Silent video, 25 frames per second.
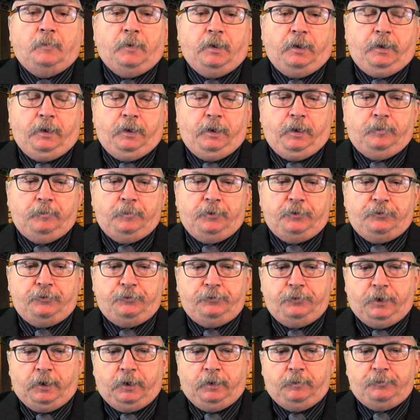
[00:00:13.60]
My name is
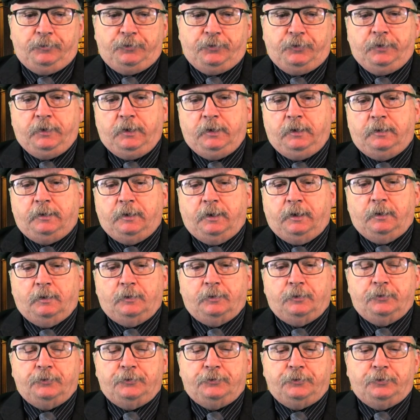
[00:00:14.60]
James D.
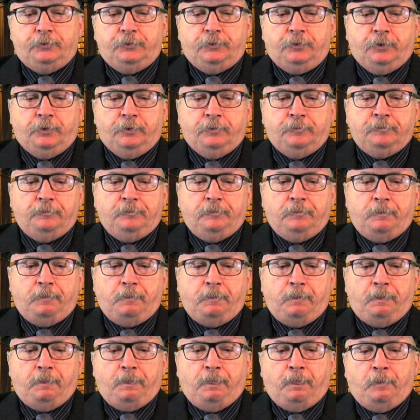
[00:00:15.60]
Taylor, Junior
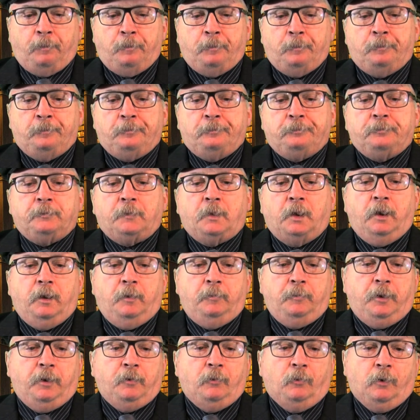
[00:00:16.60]
I
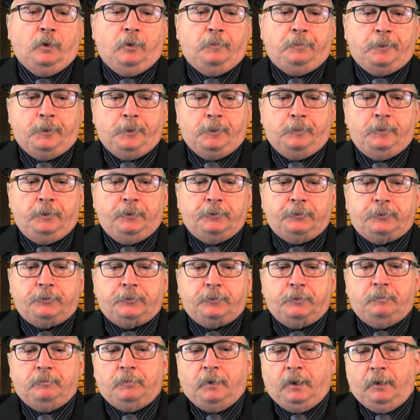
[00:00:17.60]
am a well-published
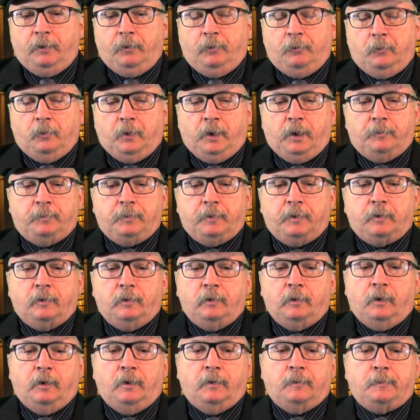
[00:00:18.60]

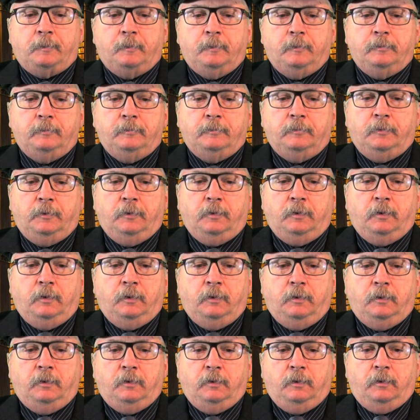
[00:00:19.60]
biographical author
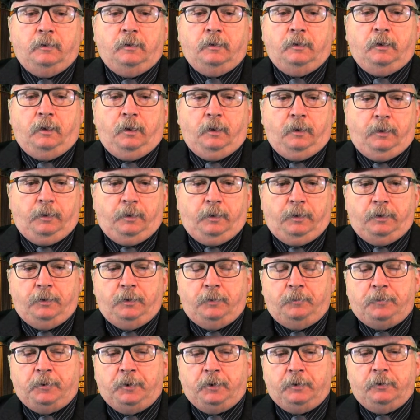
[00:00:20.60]
and an
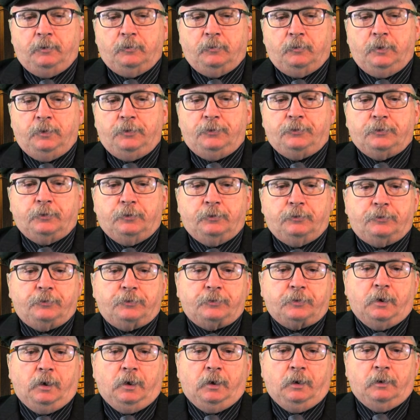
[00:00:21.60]
independent research
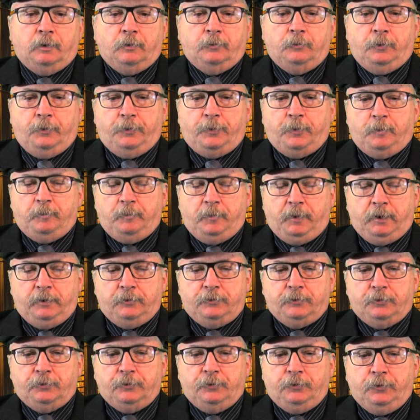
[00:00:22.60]
scholar with a
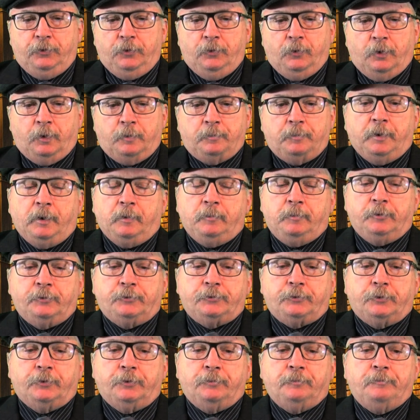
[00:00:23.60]
major New York
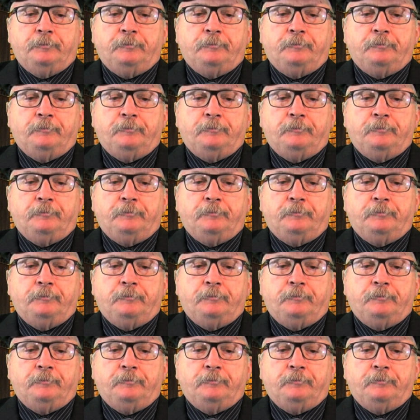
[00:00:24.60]
publisher.